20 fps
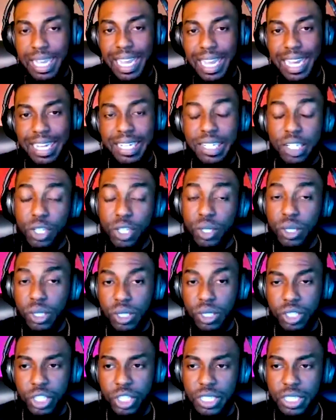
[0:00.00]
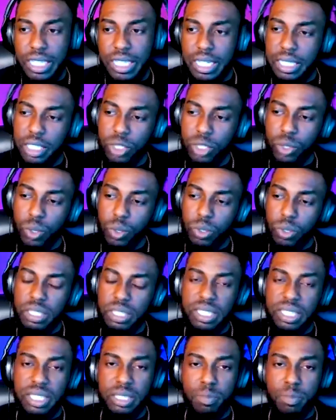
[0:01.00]
ideology that is
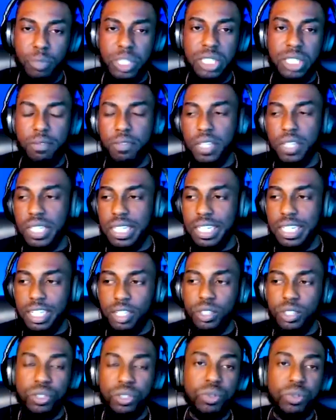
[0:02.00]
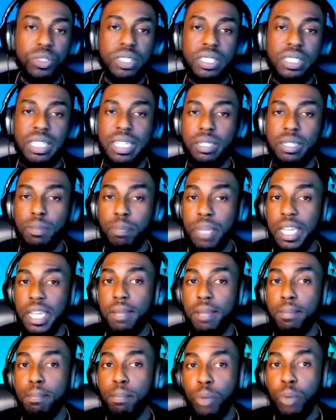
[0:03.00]
only specific industries that pay
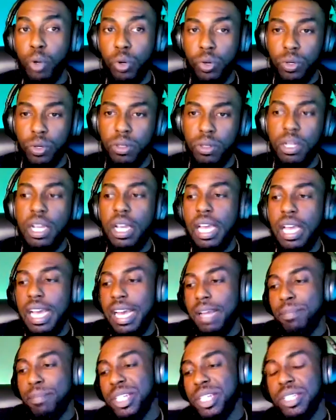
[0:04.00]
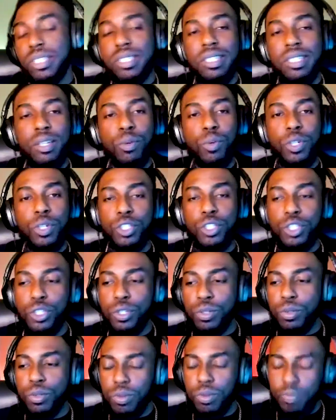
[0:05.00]
more. And because they want
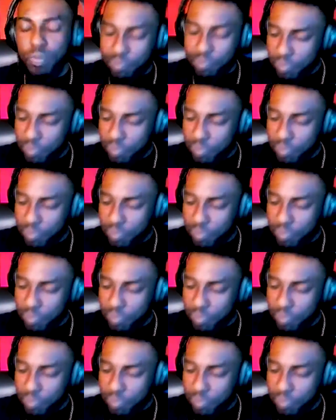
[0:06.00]
you